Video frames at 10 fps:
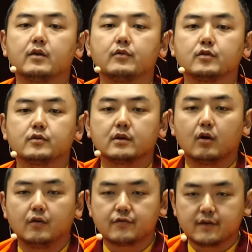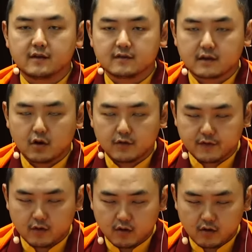we know the offerings are the
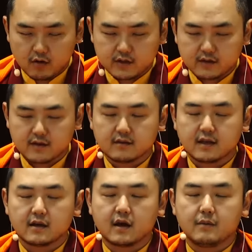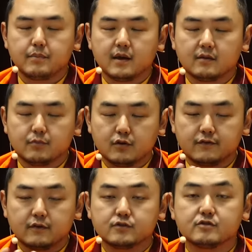offering. All the things that appears
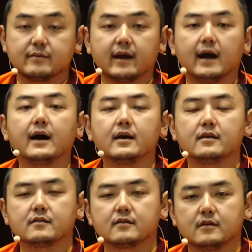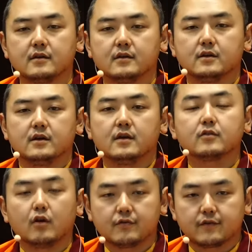beautiful to my eyes is
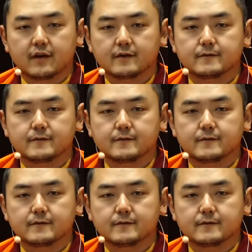offering.